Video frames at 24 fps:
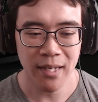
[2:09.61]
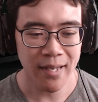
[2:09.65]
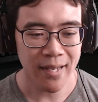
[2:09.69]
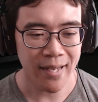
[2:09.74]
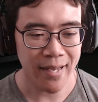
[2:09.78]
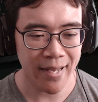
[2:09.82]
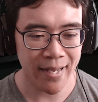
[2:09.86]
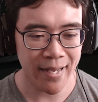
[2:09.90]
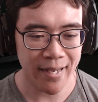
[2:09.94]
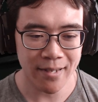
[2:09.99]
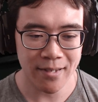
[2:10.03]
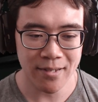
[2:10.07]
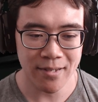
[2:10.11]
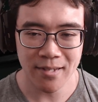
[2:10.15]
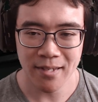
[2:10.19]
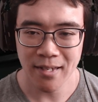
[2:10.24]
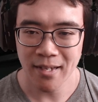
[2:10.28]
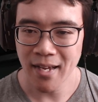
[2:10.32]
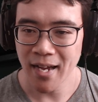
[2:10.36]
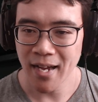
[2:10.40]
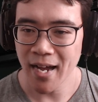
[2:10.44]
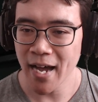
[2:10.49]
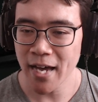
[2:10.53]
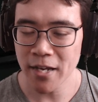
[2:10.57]
And
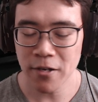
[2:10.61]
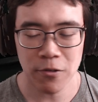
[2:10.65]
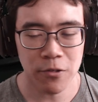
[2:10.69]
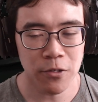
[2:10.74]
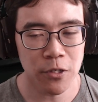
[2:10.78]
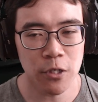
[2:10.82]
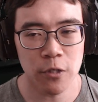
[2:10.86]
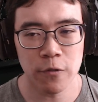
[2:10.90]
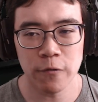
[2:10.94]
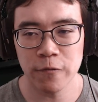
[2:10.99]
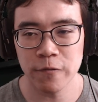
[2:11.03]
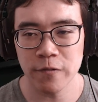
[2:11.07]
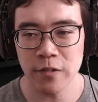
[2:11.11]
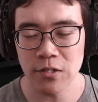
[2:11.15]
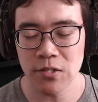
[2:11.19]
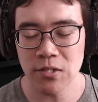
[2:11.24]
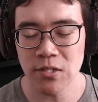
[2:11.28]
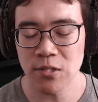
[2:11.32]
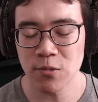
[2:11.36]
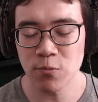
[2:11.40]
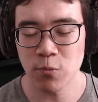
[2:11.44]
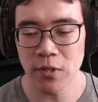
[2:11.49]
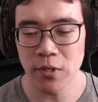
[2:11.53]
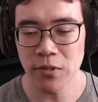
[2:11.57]
I don't know if this
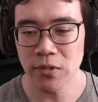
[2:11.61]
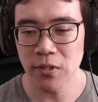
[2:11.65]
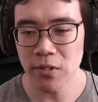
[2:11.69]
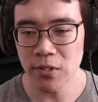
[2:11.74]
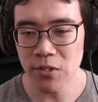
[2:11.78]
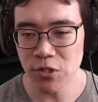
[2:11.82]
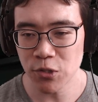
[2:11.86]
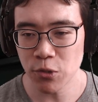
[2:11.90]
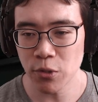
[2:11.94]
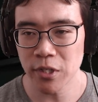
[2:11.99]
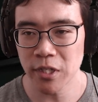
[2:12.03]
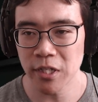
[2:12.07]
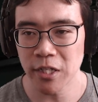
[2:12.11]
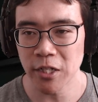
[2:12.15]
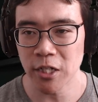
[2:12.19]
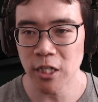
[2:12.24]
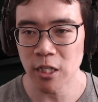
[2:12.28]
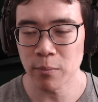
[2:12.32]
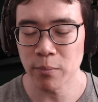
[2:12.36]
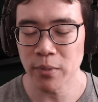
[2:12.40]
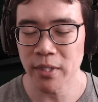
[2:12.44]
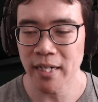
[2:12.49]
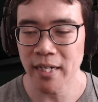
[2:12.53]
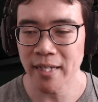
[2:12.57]
is what they're doing here,
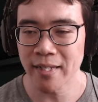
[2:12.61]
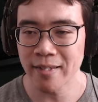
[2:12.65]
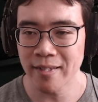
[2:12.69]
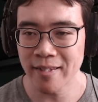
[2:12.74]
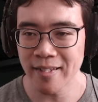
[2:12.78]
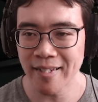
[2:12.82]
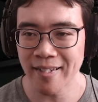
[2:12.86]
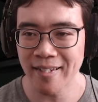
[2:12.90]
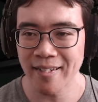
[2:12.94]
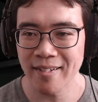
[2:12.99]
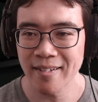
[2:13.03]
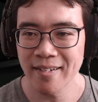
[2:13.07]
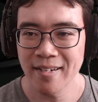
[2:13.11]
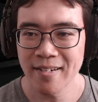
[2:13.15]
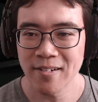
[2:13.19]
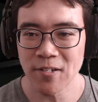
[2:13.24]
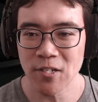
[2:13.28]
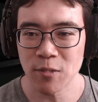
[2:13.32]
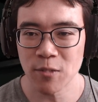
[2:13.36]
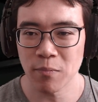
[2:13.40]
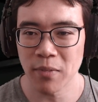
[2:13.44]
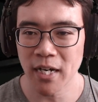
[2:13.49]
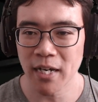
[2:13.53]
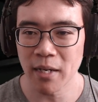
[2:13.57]
but I think
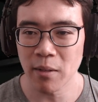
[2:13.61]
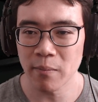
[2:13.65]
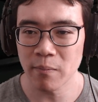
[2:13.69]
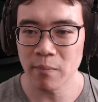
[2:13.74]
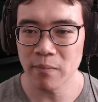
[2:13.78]
just by,